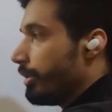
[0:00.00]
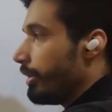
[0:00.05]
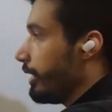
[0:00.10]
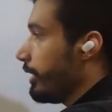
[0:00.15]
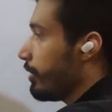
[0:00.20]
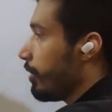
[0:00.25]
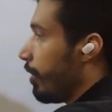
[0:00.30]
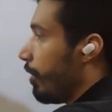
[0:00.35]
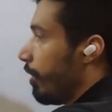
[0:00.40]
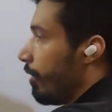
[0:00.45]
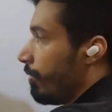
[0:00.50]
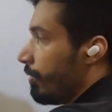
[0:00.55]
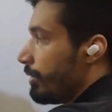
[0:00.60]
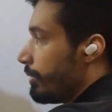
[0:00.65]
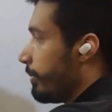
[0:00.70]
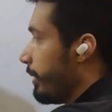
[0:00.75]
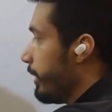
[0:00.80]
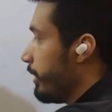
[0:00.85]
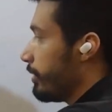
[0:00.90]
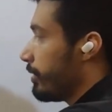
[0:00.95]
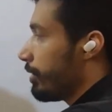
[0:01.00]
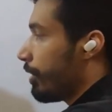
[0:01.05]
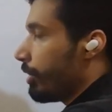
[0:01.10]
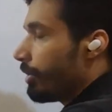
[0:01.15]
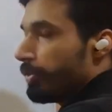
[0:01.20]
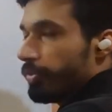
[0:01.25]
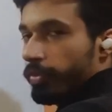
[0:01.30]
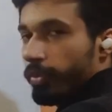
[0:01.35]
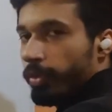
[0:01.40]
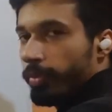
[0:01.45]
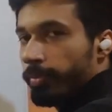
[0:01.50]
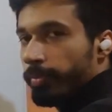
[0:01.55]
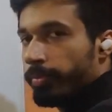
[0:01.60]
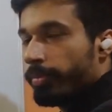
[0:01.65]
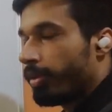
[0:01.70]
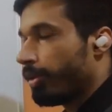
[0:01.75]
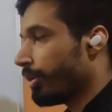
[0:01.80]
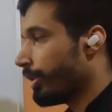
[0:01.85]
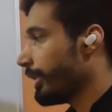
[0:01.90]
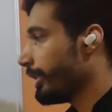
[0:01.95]
These always be in sorted form,
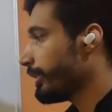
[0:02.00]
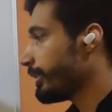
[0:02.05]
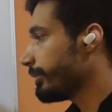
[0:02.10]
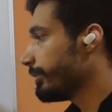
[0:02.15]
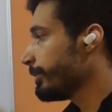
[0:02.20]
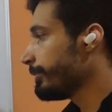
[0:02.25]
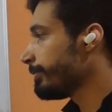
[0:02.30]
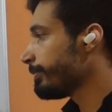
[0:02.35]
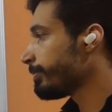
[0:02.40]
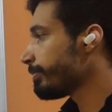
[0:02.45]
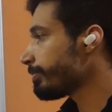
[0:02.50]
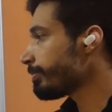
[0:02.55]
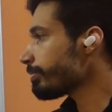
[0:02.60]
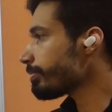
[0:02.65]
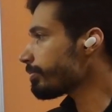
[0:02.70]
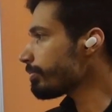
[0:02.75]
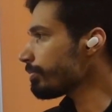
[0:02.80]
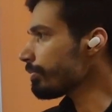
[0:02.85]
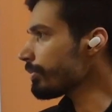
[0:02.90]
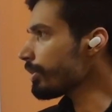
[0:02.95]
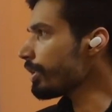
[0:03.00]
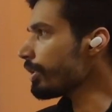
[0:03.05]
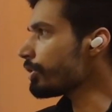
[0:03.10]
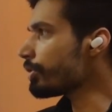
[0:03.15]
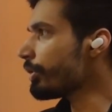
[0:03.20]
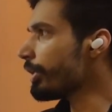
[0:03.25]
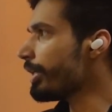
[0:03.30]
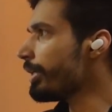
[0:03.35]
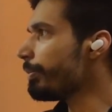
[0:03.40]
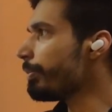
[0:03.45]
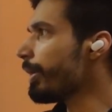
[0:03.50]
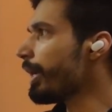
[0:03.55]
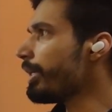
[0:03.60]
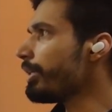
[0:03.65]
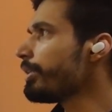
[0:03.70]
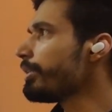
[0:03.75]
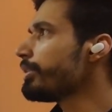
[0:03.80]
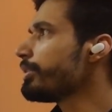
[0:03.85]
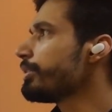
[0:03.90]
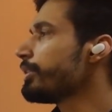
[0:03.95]
alright? So in
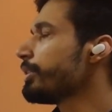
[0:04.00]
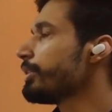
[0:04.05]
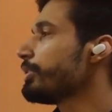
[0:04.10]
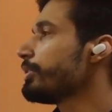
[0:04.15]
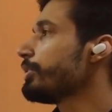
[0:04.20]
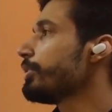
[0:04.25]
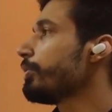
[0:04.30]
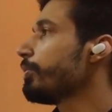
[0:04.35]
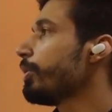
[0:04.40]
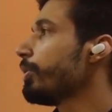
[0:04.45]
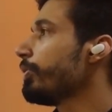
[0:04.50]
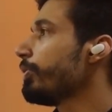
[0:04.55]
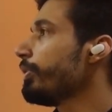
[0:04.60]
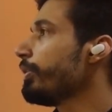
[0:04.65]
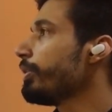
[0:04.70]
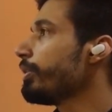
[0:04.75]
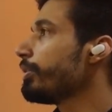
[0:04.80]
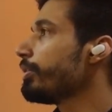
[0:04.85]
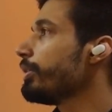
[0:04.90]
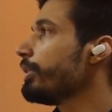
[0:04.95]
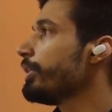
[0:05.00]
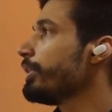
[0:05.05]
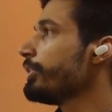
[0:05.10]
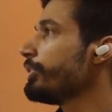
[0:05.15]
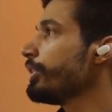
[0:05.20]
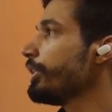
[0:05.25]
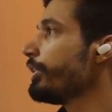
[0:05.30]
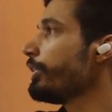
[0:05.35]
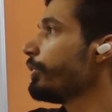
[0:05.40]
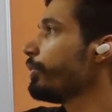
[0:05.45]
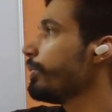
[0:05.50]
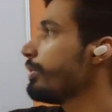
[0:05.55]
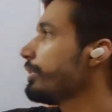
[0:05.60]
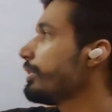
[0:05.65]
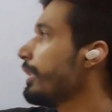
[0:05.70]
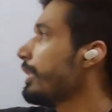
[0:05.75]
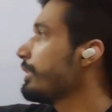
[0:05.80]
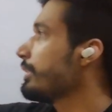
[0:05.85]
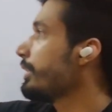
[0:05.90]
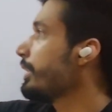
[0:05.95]
binary search, what we initially do
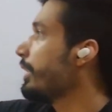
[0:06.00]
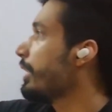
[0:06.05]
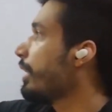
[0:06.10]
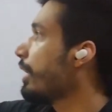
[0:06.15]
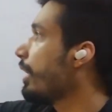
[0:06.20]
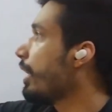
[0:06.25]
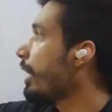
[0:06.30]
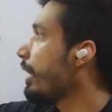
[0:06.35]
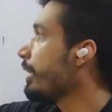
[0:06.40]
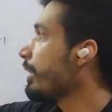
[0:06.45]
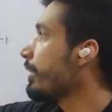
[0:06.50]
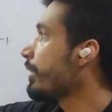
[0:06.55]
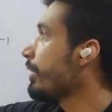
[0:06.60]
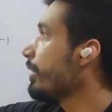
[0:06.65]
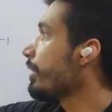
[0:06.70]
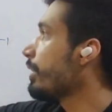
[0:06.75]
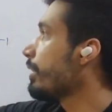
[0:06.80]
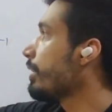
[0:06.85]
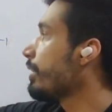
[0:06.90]
is, let's say I